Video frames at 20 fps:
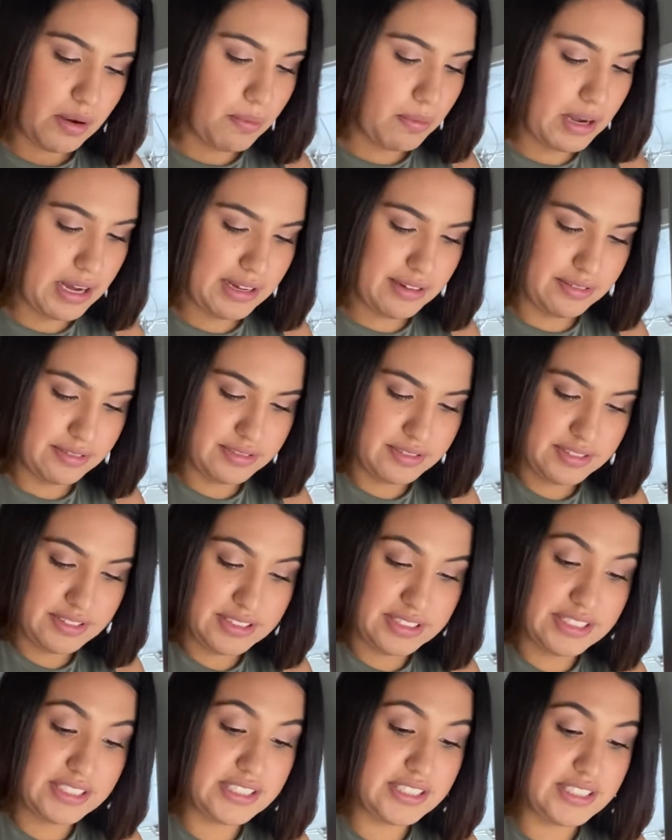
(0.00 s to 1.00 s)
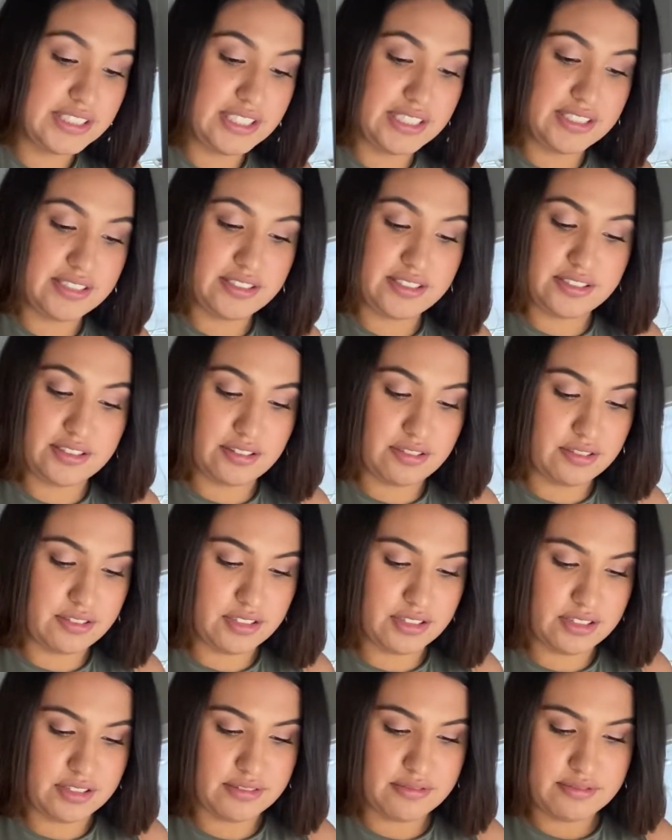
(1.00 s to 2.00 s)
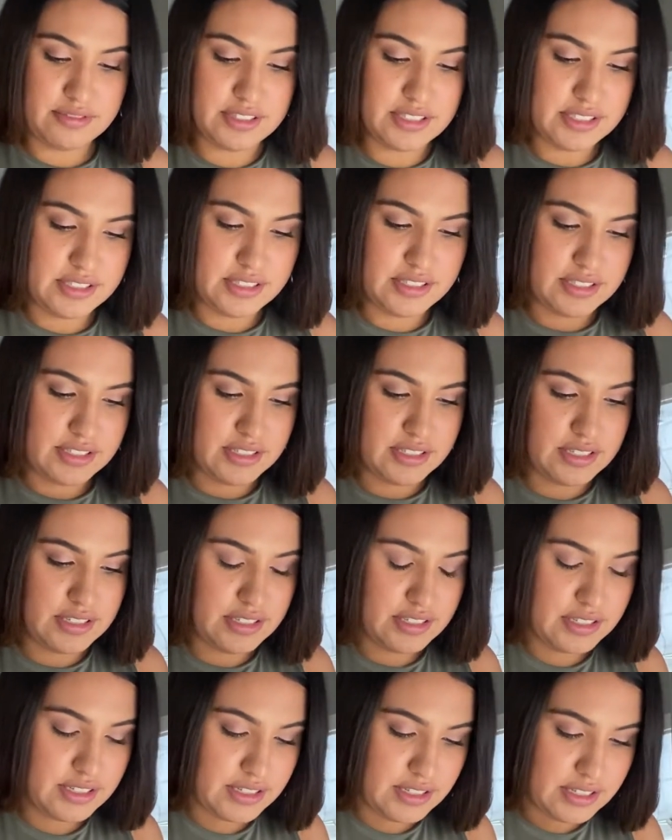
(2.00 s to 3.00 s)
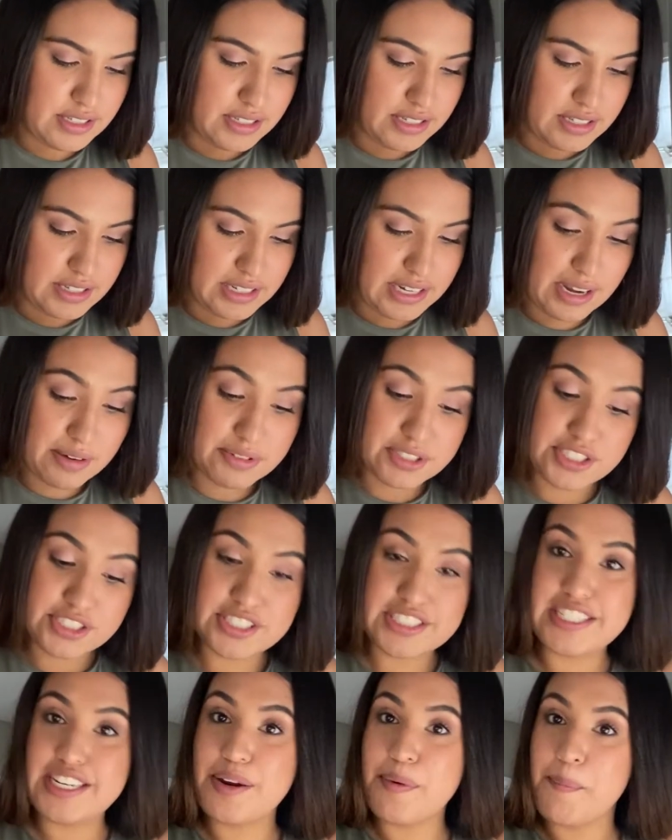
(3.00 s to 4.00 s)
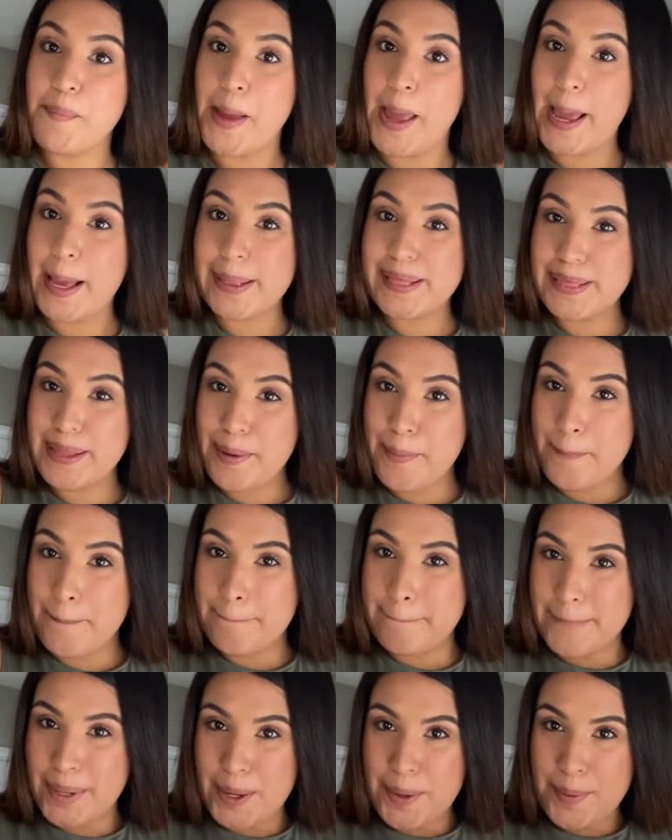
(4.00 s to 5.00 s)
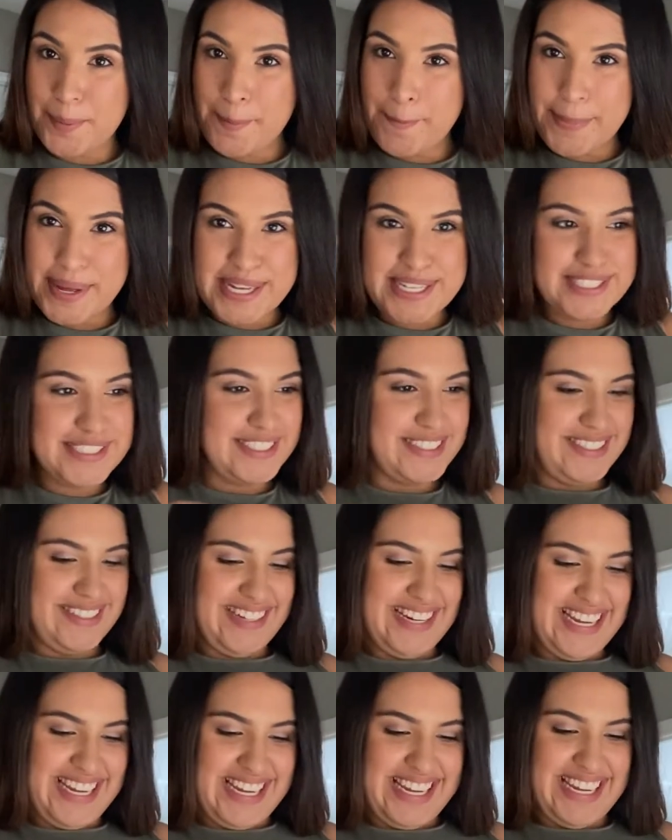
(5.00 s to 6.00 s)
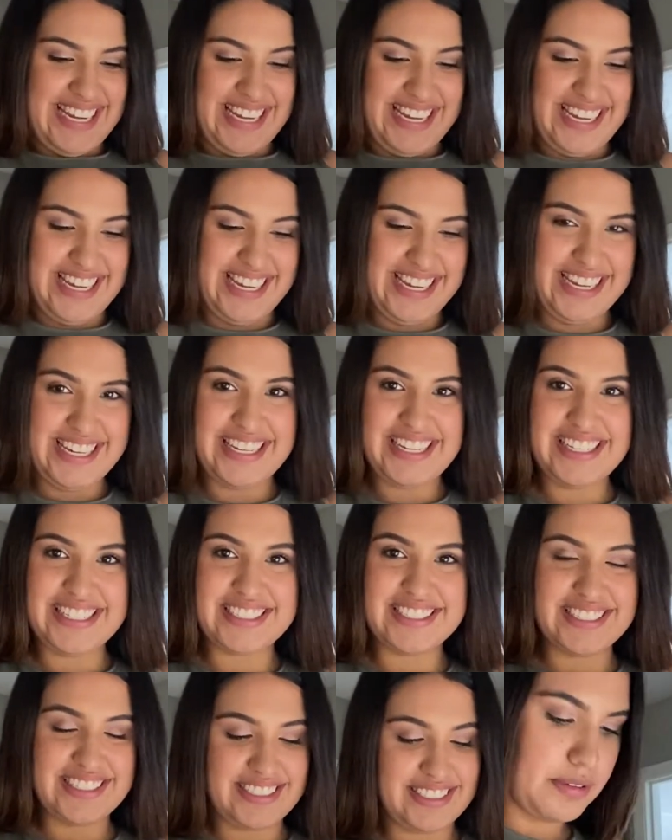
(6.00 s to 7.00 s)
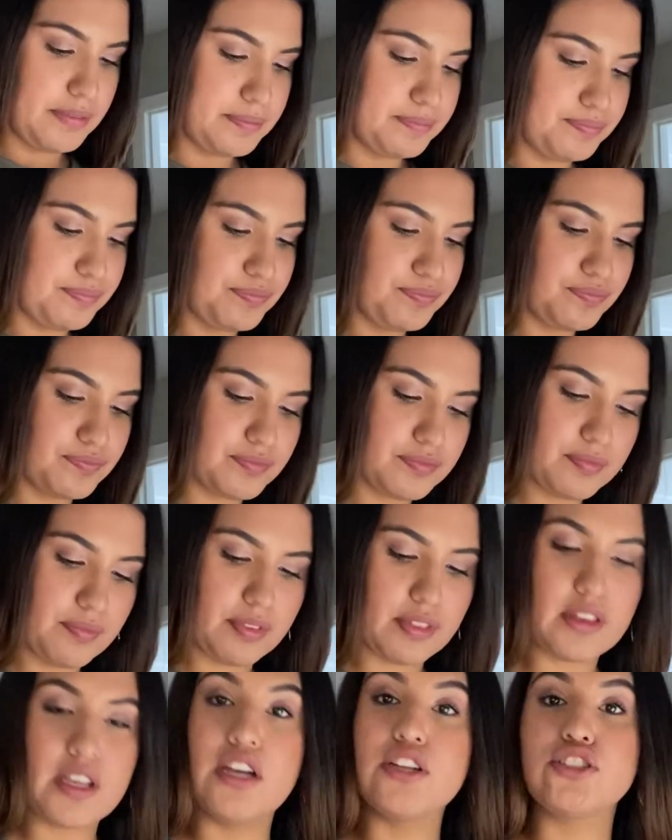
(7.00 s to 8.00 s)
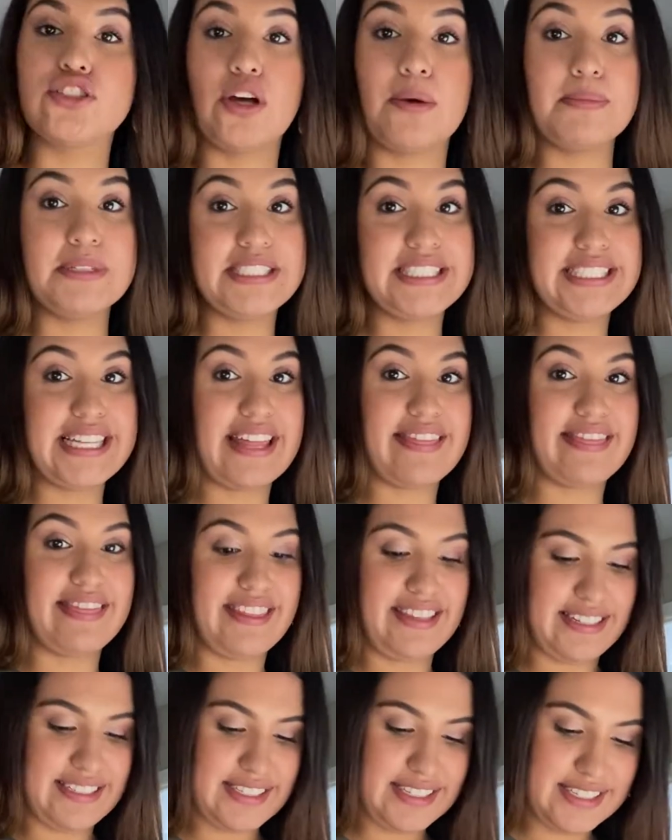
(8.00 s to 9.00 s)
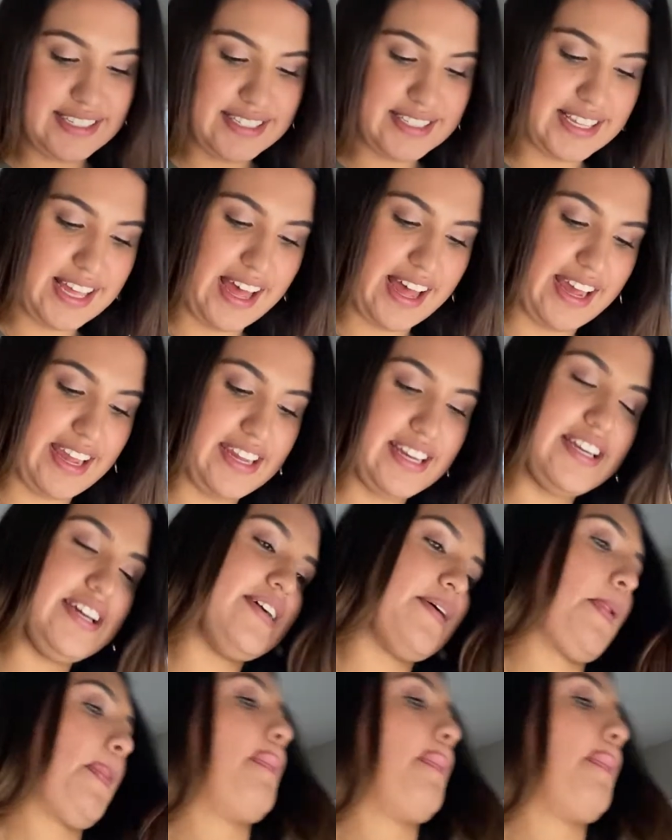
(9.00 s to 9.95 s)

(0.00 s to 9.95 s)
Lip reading: wow, this tastes so good. Now we just need to make the boba drinks. So I'm gonna set this aside.